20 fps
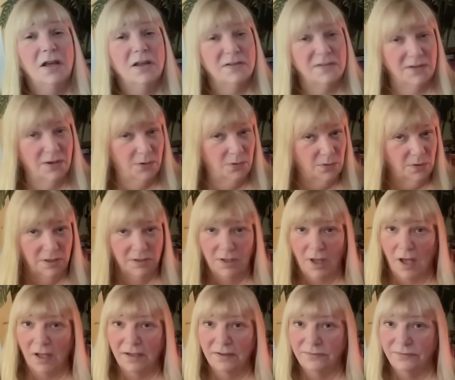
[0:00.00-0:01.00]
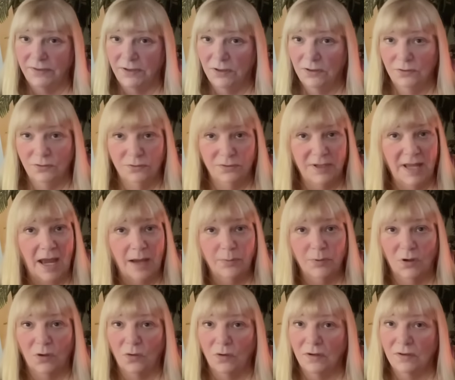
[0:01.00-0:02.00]
So a lot of you
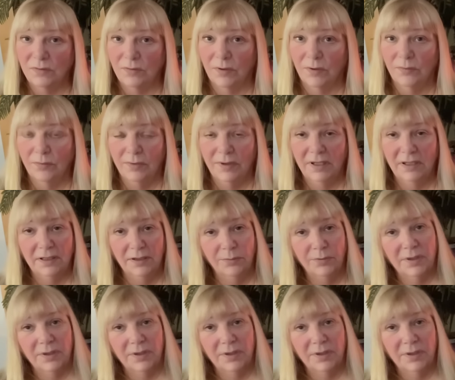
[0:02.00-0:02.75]
Capricorns were really,